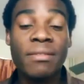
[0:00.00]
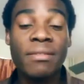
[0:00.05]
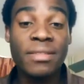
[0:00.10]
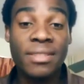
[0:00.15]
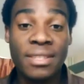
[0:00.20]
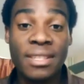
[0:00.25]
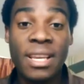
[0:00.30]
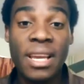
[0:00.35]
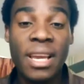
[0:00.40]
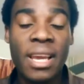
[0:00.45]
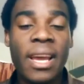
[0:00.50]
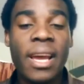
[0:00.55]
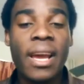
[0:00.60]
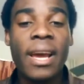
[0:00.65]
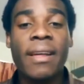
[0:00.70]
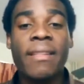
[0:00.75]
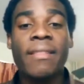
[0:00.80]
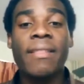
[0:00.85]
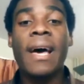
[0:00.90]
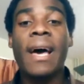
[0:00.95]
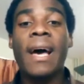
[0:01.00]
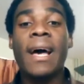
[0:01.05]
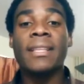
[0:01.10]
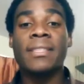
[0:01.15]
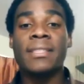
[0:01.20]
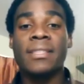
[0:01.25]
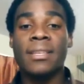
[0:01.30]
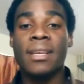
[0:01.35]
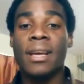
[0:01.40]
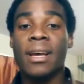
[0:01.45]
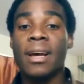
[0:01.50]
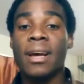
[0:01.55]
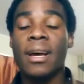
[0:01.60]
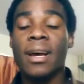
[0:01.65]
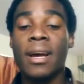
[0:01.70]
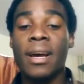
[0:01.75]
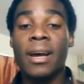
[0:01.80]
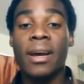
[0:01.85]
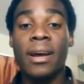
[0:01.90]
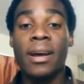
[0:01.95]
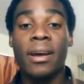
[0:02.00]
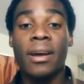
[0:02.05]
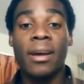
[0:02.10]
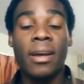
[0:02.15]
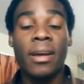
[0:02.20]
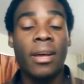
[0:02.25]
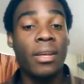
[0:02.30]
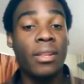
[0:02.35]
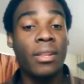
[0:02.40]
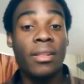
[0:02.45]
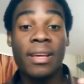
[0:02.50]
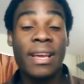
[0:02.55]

see that the